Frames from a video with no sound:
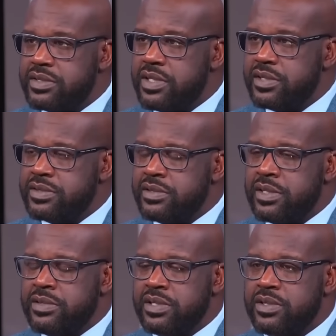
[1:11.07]
That's
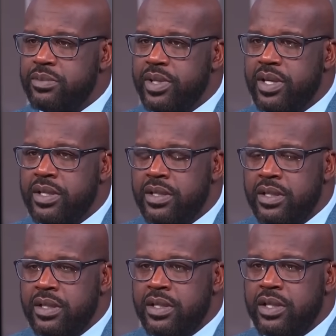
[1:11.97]
gonna be a
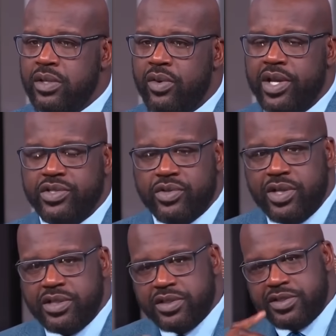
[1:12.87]
great
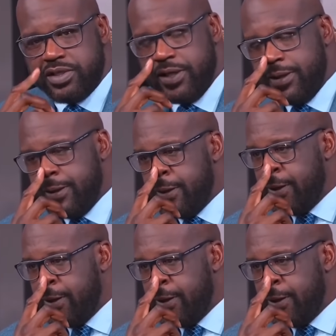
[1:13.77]
joy to see.